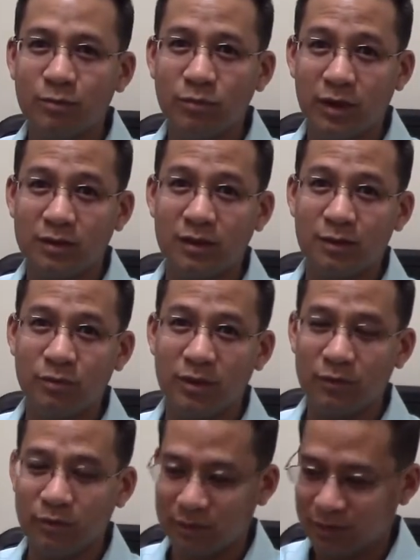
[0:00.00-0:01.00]
Panda and
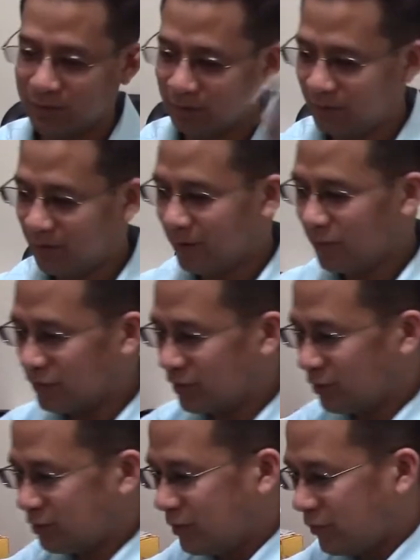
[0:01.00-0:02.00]
Penguin.
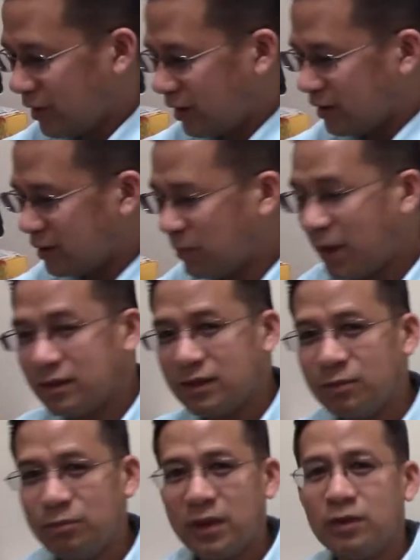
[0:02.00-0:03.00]
So the Panda
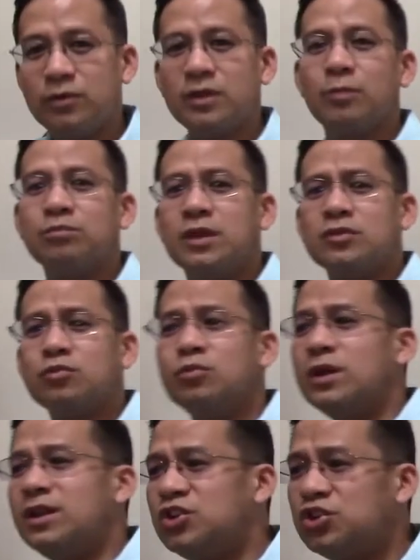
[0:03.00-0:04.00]
and Penguin updates
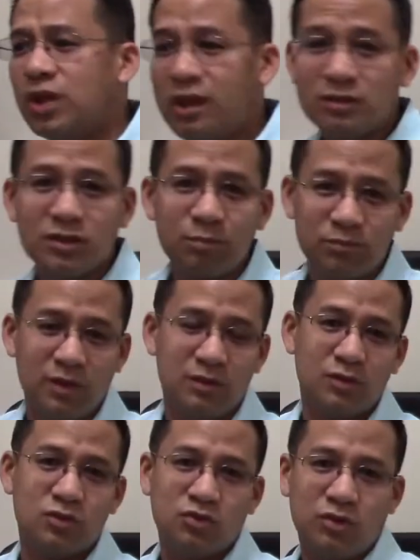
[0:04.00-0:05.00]
really shaked up the
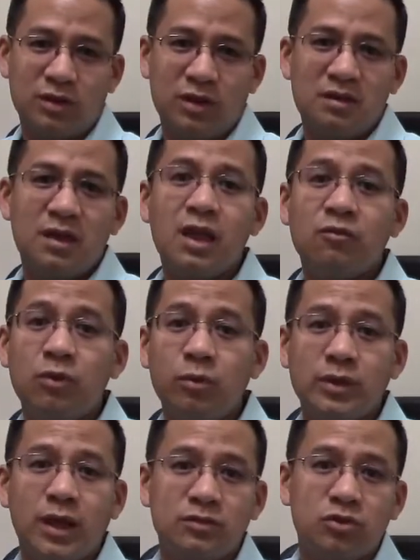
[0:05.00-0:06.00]
industry.
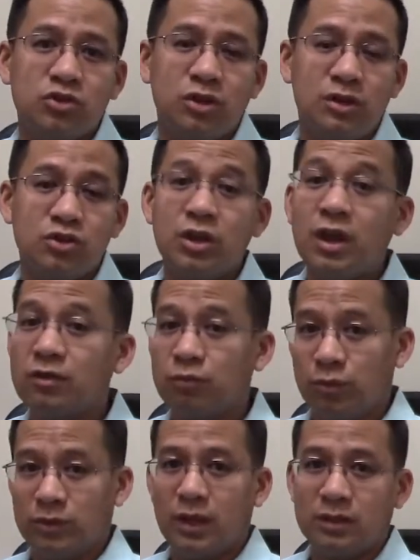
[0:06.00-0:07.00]
Everyone had to change,
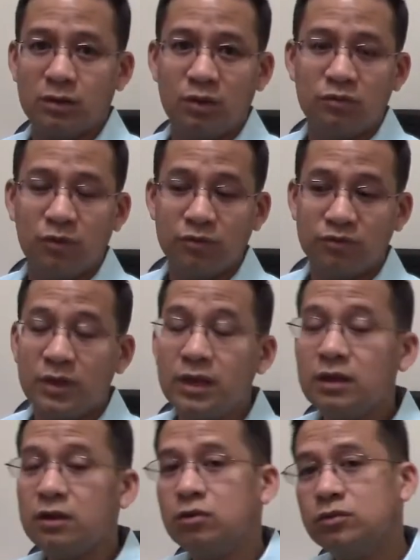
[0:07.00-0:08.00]
everyone had to evolve,
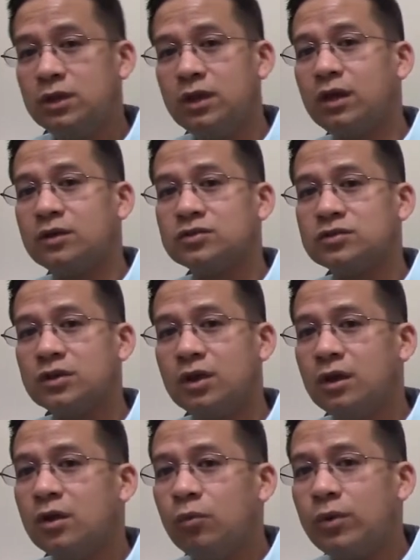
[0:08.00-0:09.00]
including us.
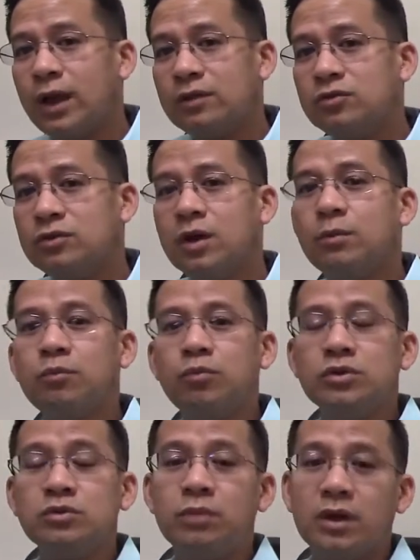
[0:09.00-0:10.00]
We had to come up
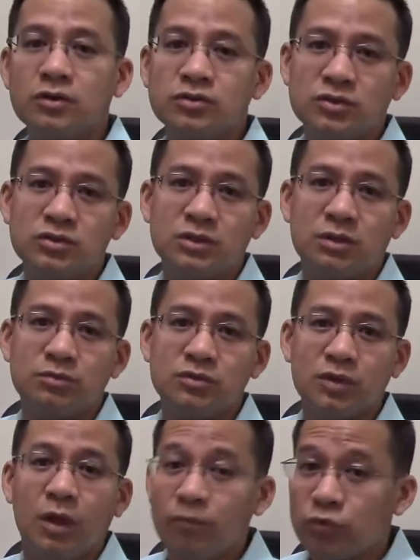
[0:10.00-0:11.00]
with better
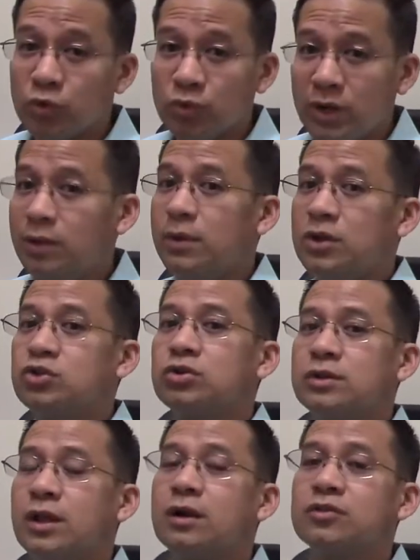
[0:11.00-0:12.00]
systems to really make sure
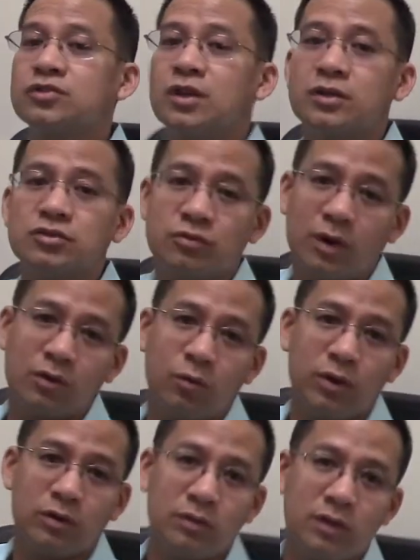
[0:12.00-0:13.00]
that our sites rank well.